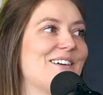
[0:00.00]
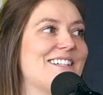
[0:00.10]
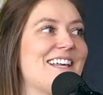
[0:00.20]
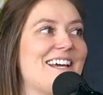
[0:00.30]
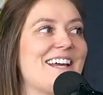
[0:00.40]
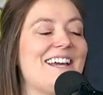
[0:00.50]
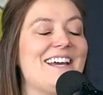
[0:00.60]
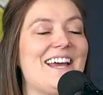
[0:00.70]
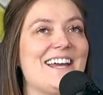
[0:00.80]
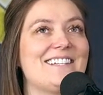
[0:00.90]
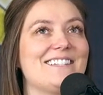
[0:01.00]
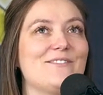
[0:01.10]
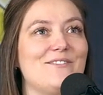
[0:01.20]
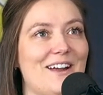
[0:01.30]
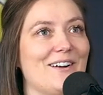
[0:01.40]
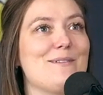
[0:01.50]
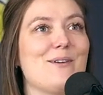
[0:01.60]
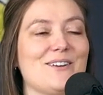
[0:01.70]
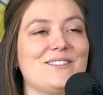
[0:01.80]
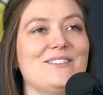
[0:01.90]
it's like, it's very
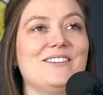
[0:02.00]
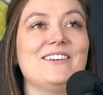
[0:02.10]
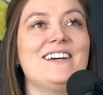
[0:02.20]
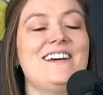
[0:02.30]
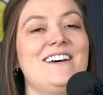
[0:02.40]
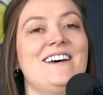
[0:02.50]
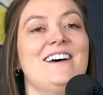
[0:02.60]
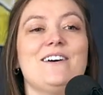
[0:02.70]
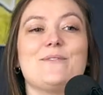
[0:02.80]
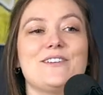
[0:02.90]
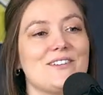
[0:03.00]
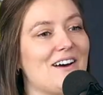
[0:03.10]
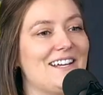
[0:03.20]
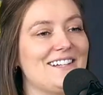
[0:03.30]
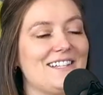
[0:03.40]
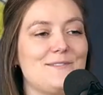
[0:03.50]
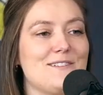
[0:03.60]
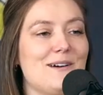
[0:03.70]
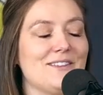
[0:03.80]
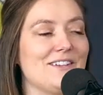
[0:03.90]
personal when you're talking to somebody
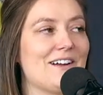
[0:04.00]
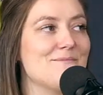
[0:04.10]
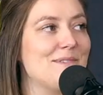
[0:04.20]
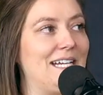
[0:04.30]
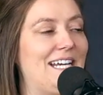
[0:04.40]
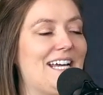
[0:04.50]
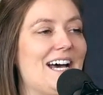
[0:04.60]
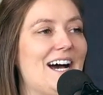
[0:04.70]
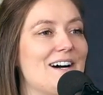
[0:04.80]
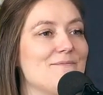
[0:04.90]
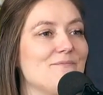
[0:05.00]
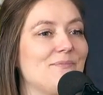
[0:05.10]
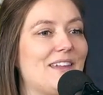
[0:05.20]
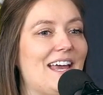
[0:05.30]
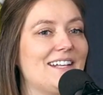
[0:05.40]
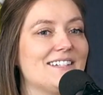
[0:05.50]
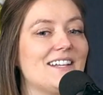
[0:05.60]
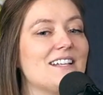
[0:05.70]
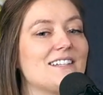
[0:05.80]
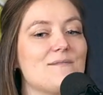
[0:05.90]
about their company. And
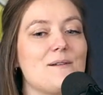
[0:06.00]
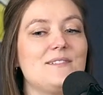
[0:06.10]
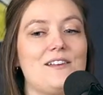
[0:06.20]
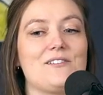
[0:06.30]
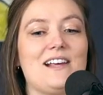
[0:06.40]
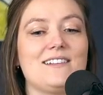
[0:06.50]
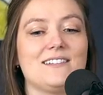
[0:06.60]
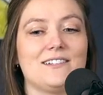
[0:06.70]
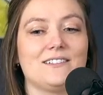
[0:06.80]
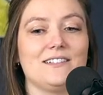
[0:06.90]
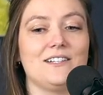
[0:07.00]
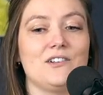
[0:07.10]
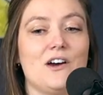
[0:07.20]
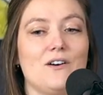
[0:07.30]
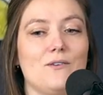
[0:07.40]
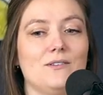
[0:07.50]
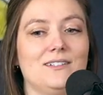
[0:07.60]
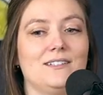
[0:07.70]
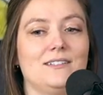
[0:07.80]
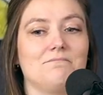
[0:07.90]
sometimes they don't necessarily know
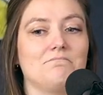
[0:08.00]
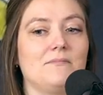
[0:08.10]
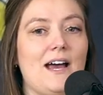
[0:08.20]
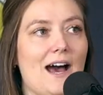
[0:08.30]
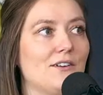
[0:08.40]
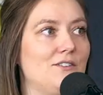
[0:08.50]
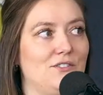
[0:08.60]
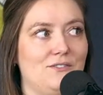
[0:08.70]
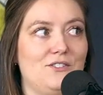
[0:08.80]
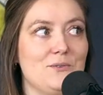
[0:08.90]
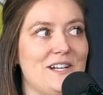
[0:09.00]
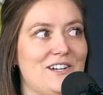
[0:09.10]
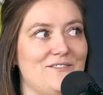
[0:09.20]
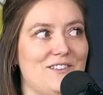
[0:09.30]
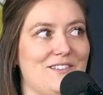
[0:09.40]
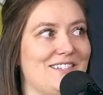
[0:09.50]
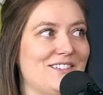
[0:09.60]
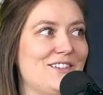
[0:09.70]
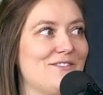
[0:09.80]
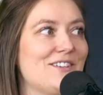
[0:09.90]
how to do an interview. This is
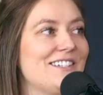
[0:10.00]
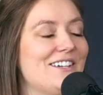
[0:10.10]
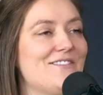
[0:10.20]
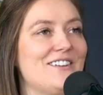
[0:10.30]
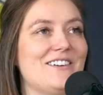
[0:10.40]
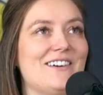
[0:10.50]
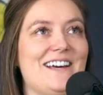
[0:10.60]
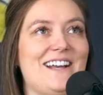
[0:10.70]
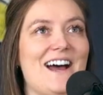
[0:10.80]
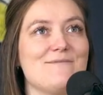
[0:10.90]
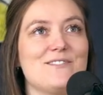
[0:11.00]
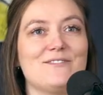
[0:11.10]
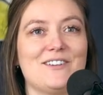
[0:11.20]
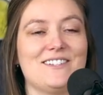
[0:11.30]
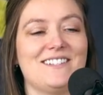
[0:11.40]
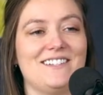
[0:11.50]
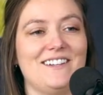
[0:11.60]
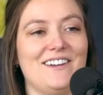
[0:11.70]
their first interview and I'm their first,